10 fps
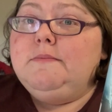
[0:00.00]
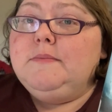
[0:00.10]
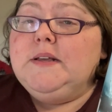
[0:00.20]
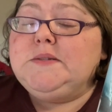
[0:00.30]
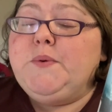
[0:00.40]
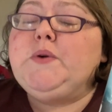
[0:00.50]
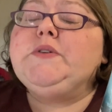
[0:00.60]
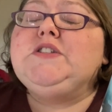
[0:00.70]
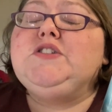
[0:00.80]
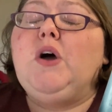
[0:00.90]
This book
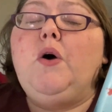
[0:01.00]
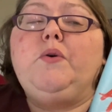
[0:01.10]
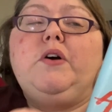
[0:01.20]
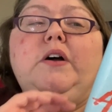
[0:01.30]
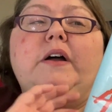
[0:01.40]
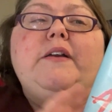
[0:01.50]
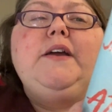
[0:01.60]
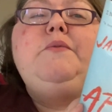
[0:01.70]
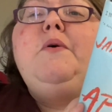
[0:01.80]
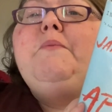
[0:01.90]
was so good.
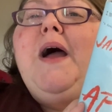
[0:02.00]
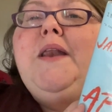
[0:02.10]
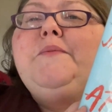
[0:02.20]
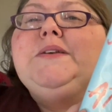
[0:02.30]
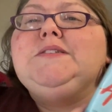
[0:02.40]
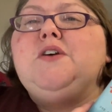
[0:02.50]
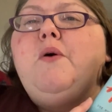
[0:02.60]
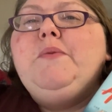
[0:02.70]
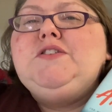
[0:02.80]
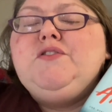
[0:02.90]
It reminded me so
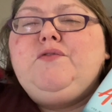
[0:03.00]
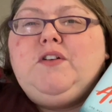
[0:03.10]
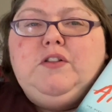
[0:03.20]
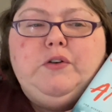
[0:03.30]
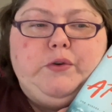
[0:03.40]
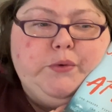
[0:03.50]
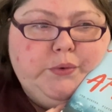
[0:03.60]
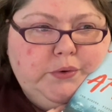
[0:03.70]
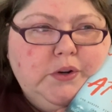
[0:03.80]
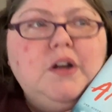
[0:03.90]
much of
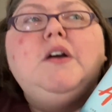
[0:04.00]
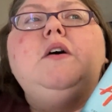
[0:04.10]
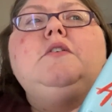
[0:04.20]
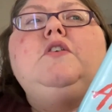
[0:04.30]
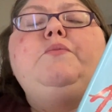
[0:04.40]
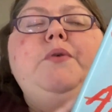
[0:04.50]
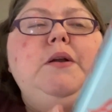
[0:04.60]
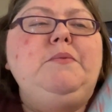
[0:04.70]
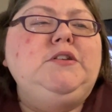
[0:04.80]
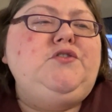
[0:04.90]
Clue. You're pretty
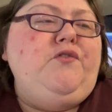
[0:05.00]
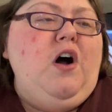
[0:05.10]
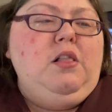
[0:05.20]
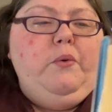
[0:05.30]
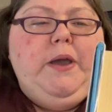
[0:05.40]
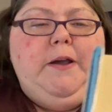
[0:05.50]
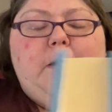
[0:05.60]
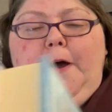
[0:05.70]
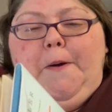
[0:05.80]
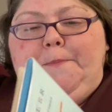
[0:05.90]
much following,
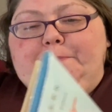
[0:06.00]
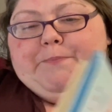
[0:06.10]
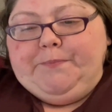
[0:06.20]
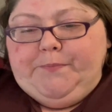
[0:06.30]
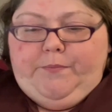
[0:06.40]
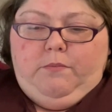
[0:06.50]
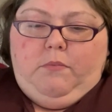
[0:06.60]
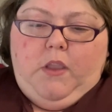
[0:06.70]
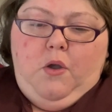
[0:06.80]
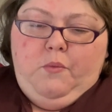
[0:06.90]
um,
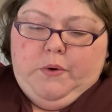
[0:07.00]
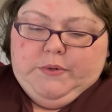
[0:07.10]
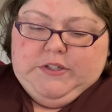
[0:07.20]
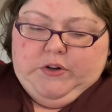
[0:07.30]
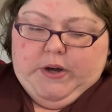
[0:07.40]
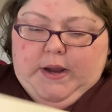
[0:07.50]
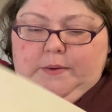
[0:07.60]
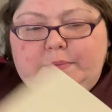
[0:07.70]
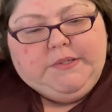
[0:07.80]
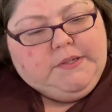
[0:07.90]
what was their
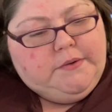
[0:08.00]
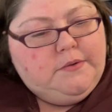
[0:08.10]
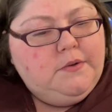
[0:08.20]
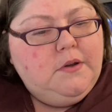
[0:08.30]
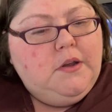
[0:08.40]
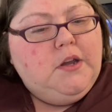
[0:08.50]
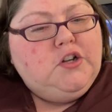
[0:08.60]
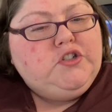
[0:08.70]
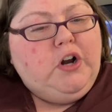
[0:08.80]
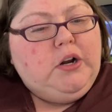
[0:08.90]
names?
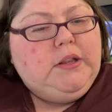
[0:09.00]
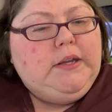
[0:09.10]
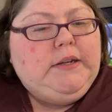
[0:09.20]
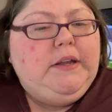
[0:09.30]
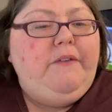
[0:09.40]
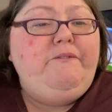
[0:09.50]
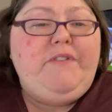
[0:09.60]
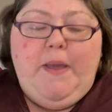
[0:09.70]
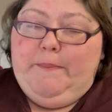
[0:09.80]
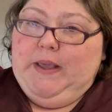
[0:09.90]
Charlotte and
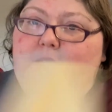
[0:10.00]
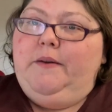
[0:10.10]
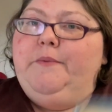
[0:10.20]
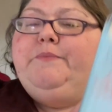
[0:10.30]
Femi.